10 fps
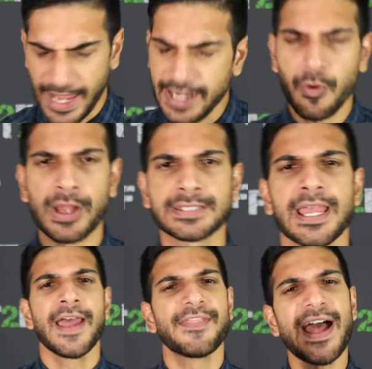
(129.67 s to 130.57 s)
Anyways,
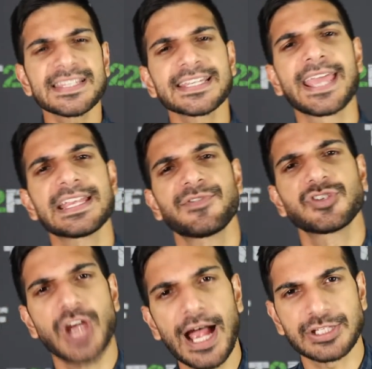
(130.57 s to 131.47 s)
that's the case for
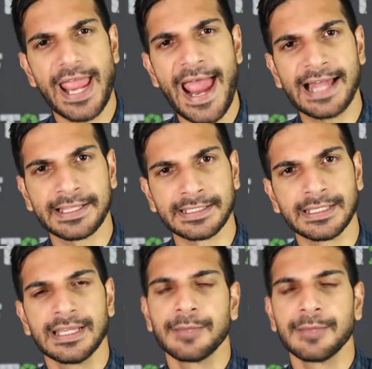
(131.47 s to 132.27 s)
Josh Allen,